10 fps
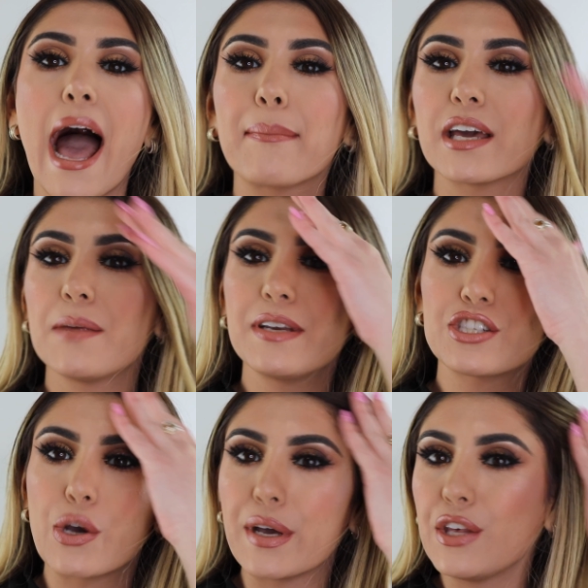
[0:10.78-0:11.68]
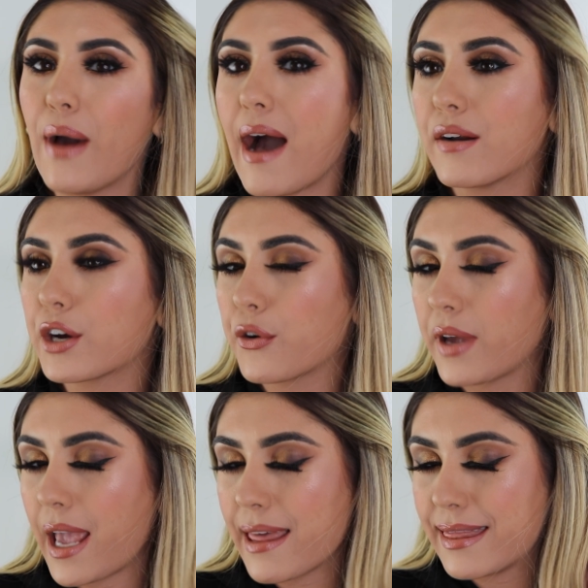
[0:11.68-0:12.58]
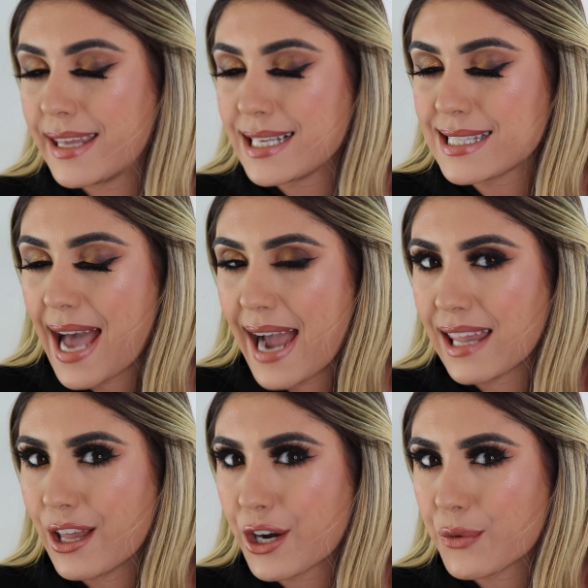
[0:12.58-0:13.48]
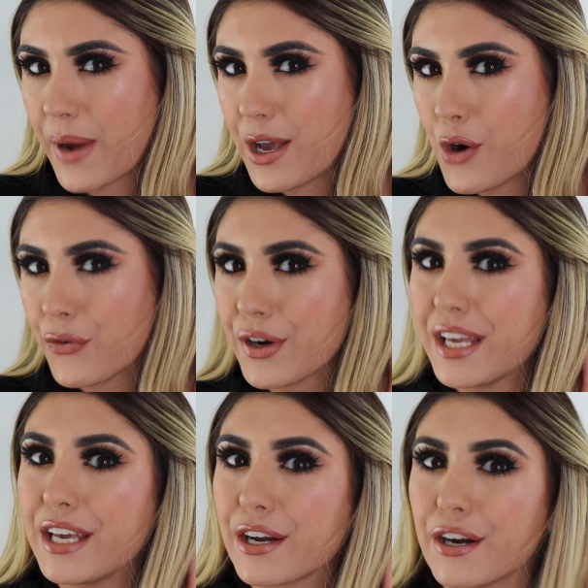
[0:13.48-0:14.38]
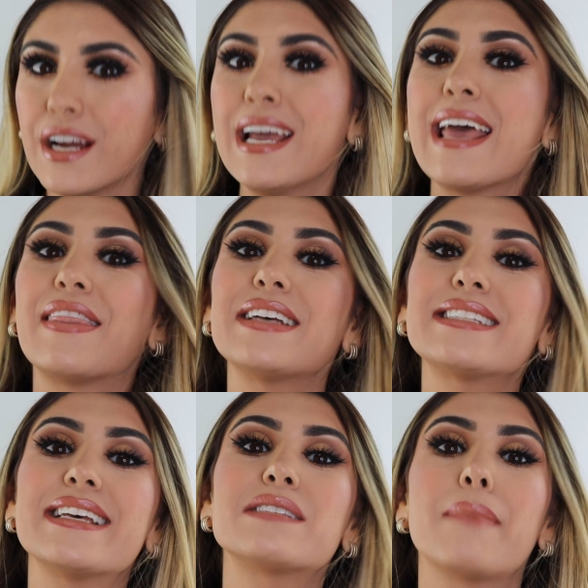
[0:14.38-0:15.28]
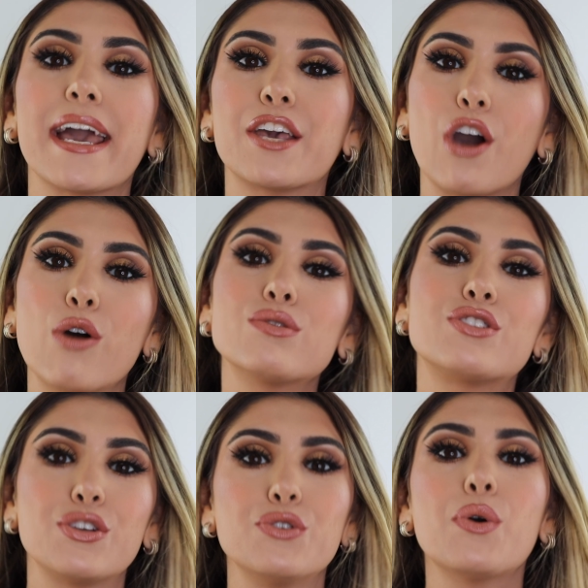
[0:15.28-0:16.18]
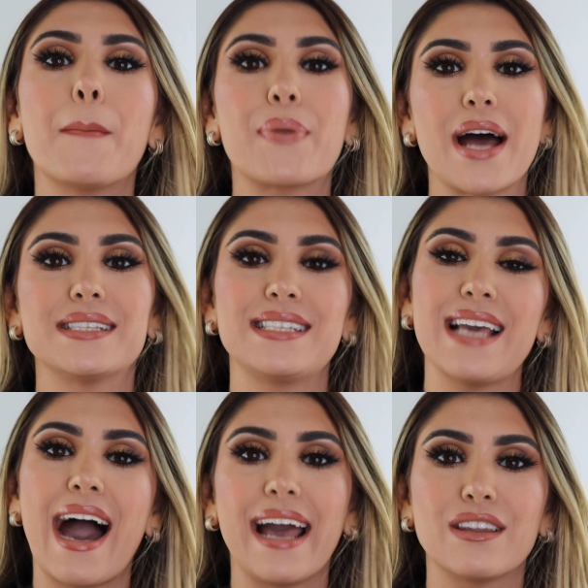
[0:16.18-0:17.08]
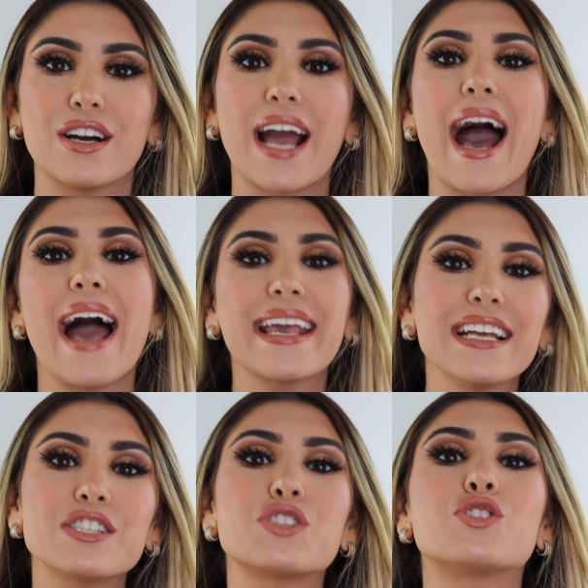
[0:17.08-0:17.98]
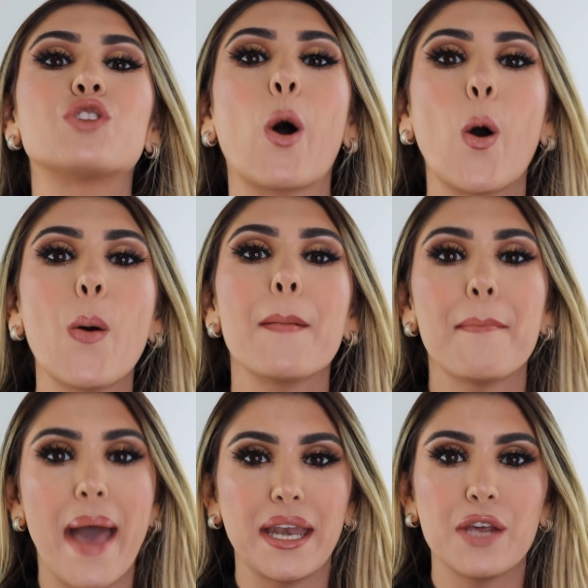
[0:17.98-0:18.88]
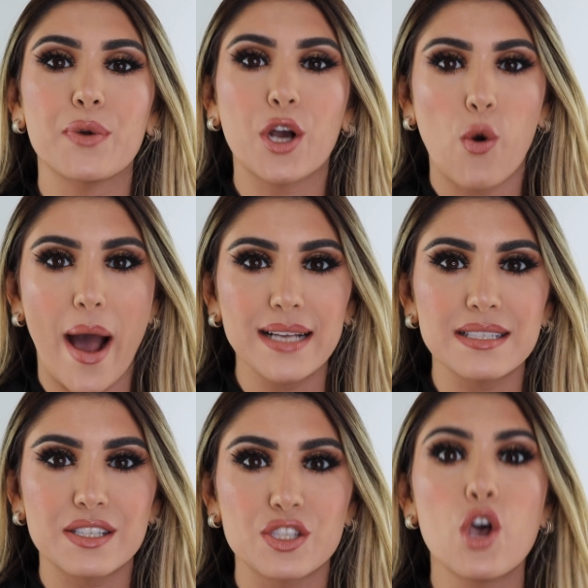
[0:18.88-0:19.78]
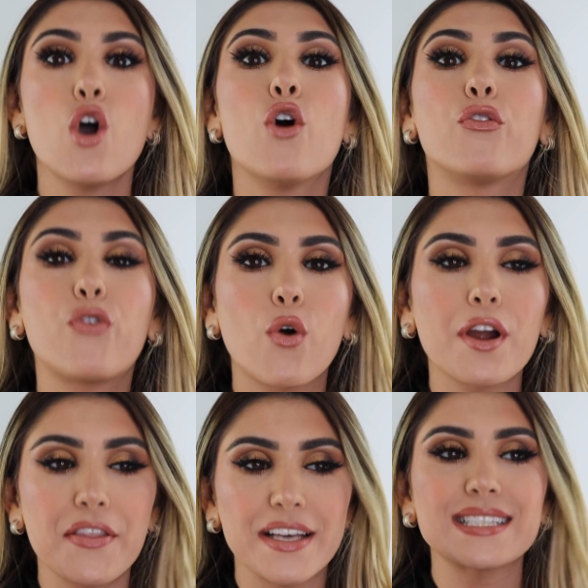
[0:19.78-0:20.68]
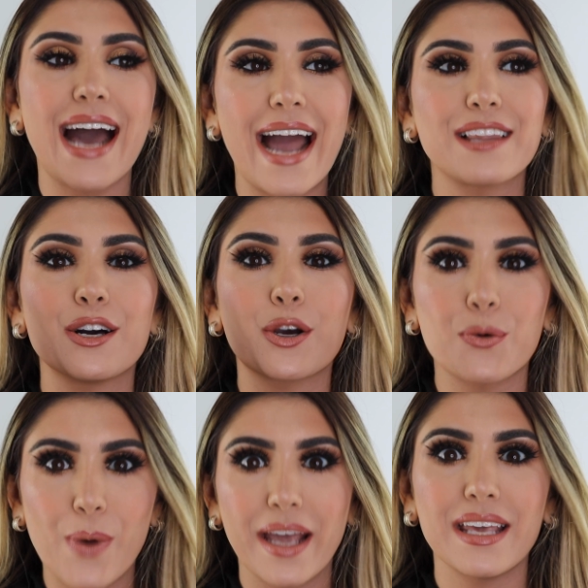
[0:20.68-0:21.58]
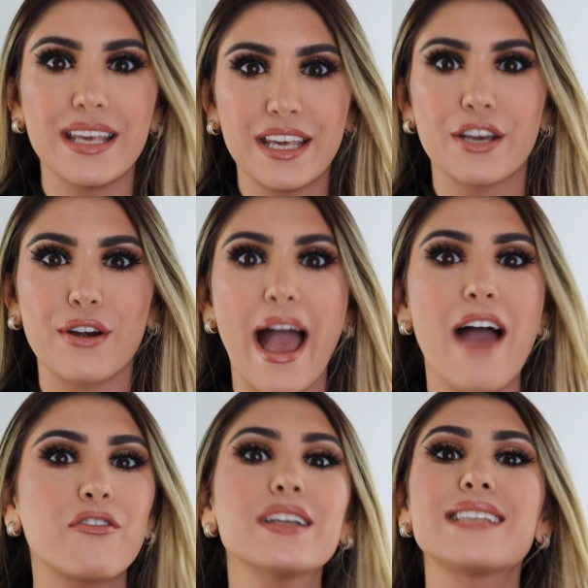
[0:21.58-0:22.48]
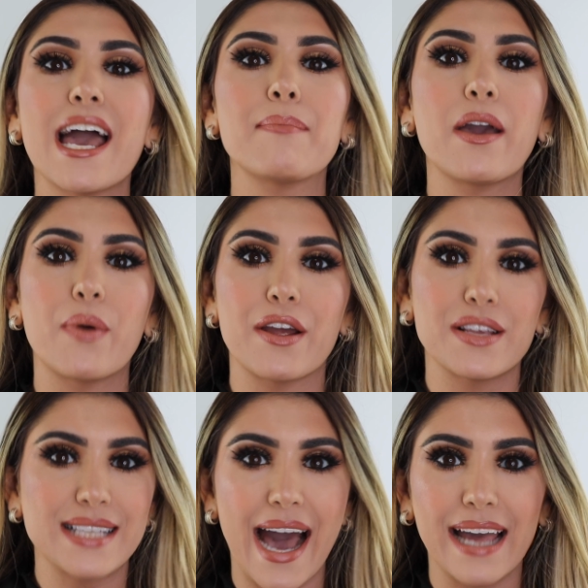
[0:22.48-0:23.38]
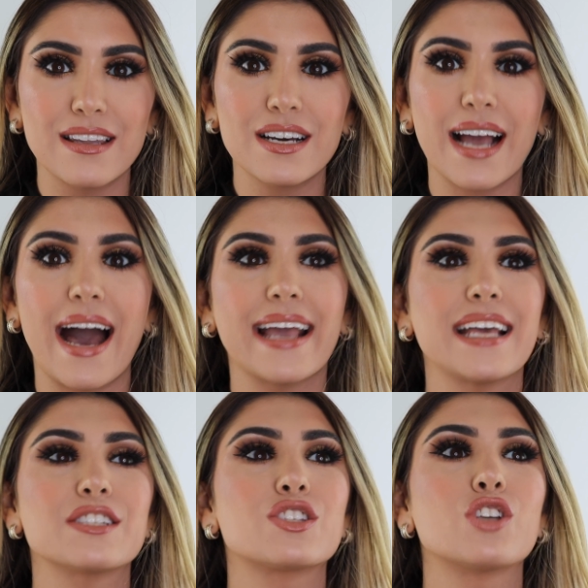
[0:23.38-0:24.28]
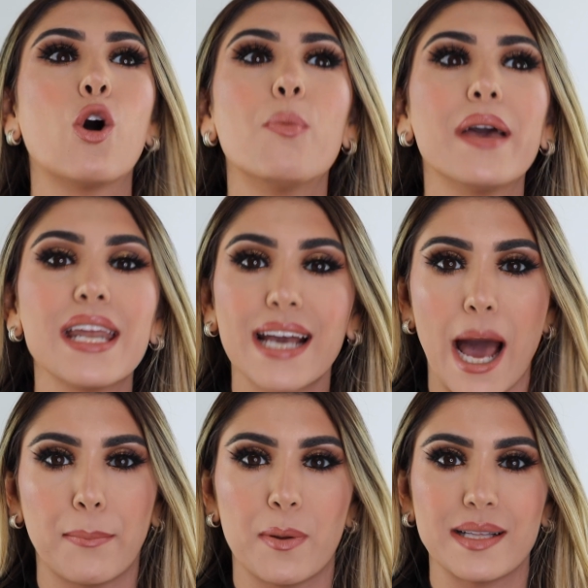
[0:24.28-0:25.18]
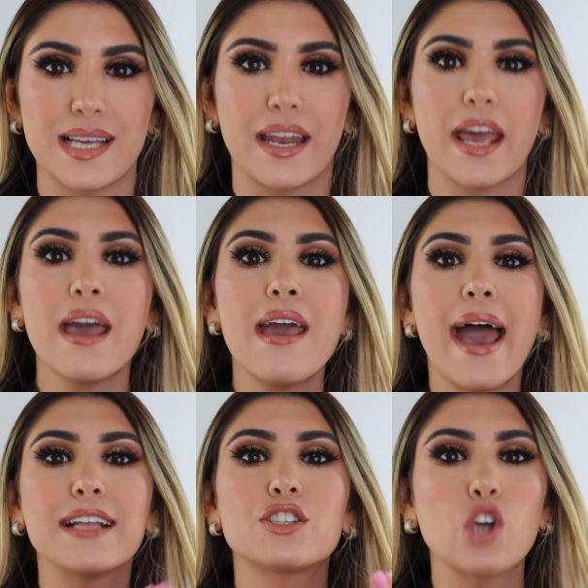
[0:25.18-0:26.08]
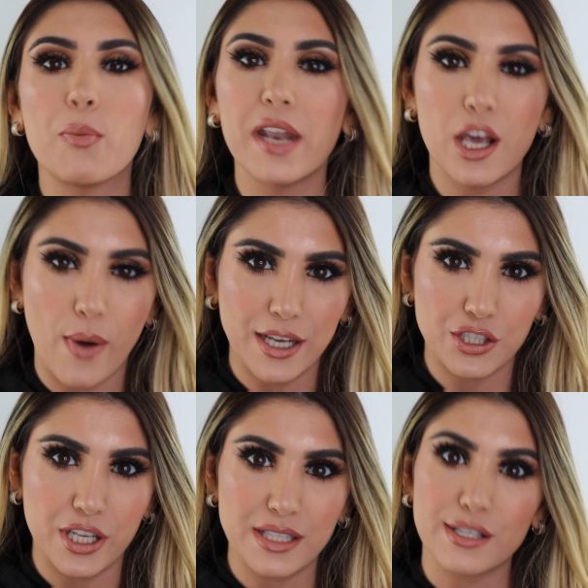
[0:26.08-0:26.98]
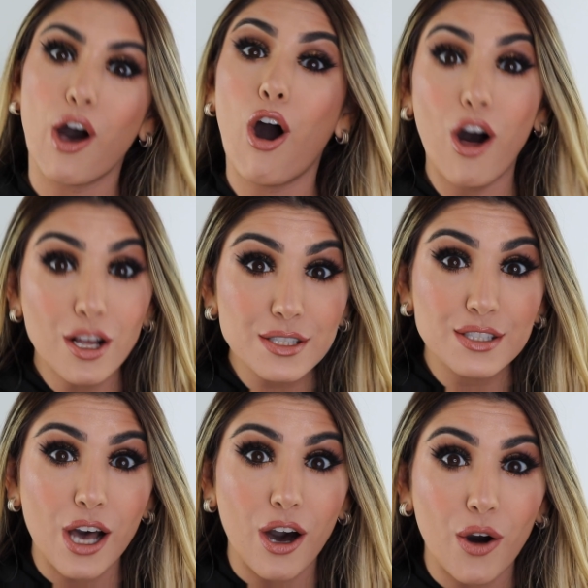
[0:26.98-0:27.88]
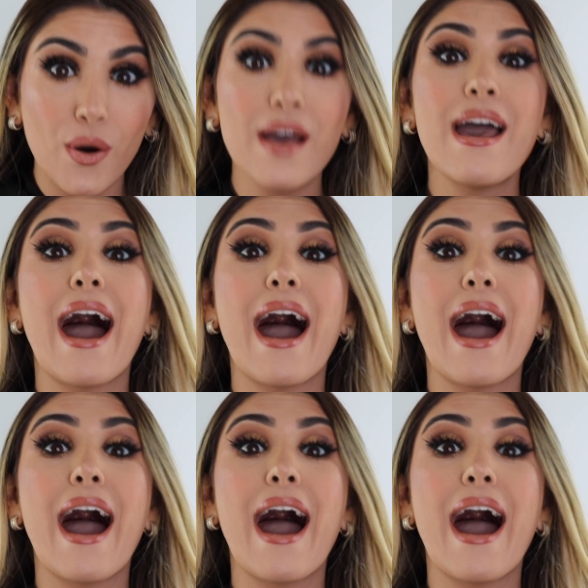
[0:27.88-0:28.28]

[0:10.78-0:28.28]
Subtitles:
I'm going to be showing you how to create this eye look right over here. This is my go-to bronzy eye look. I get so many requests for this eye look right here. Every time I wear this eye look, I get so many compliments on it and so many questions. Also,